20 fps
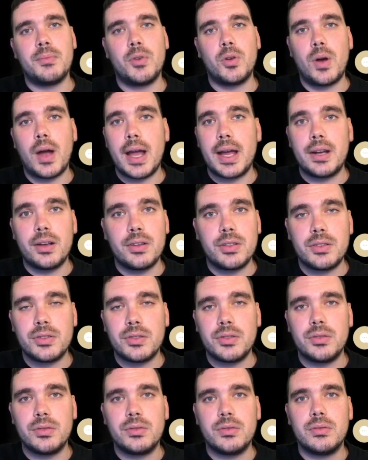or
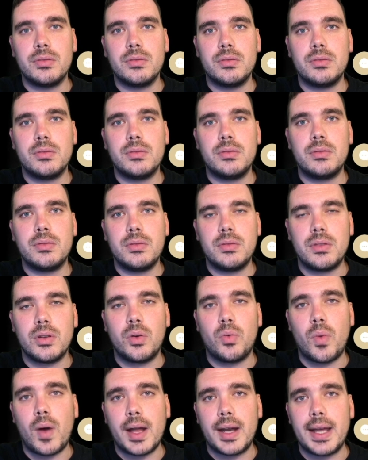
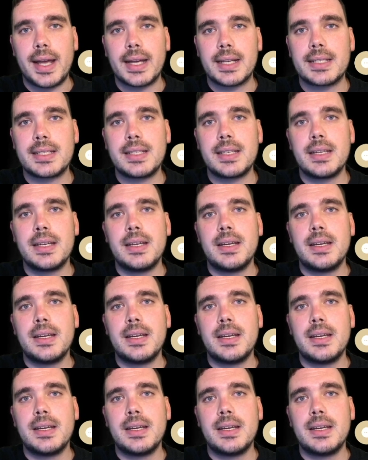802.1x.